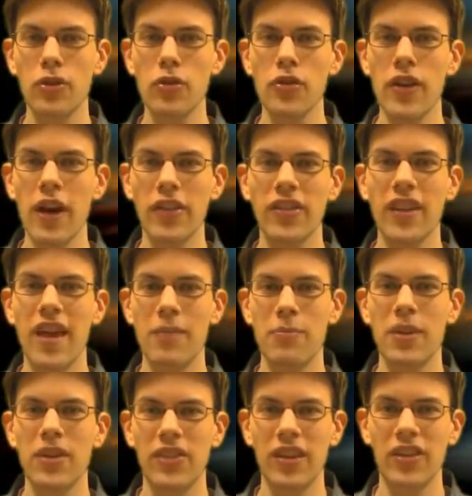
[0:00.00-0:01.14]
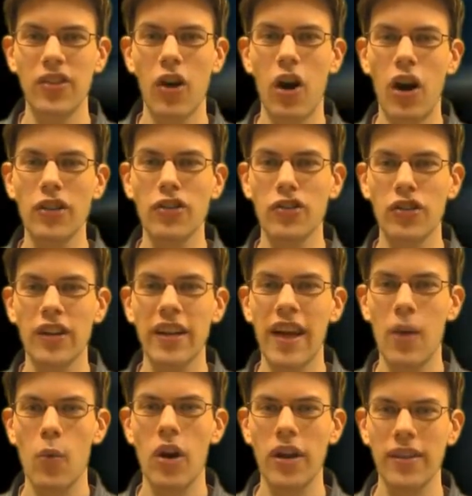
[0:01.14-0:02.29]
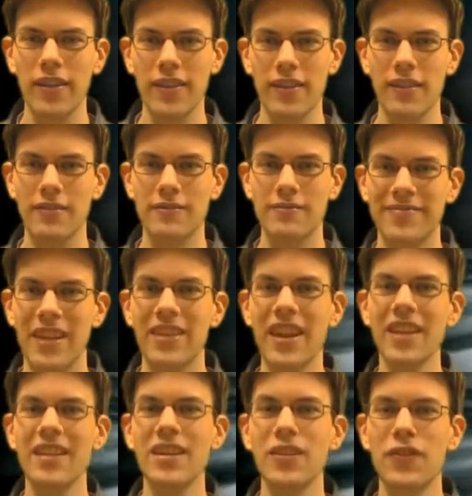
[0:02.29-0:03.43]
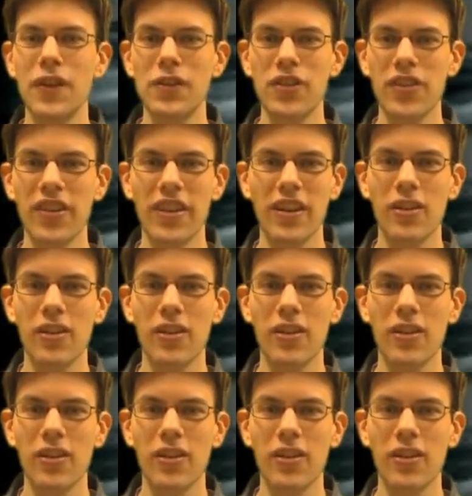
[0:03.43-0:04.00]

2,000 NPCs on screen at once. Now take these features and